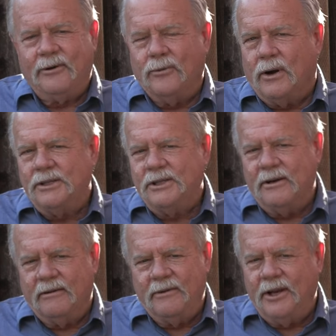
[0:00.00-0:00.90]
for watching
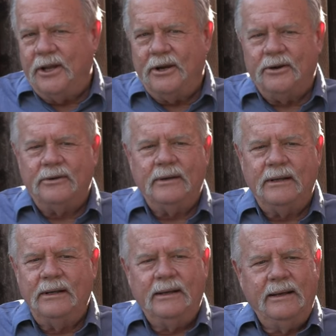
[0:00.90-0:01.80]
our video,
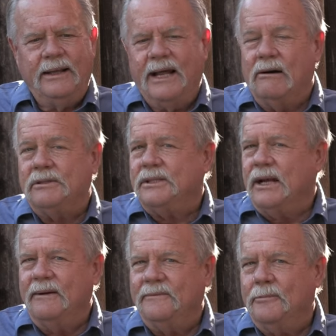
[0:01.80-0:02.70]
and now it's
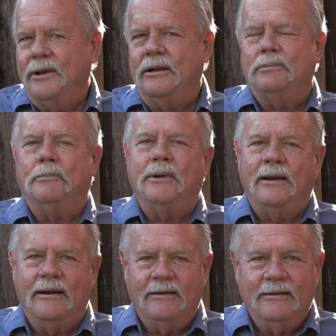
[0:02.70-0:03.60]
time for me to
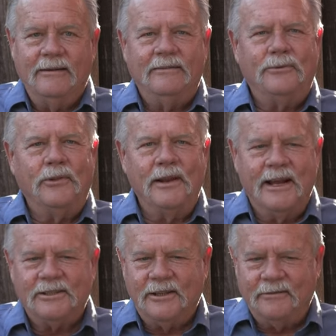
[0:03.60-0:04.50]
prepare for the
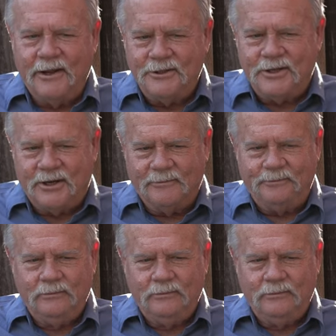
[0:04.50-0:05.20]
next adventure.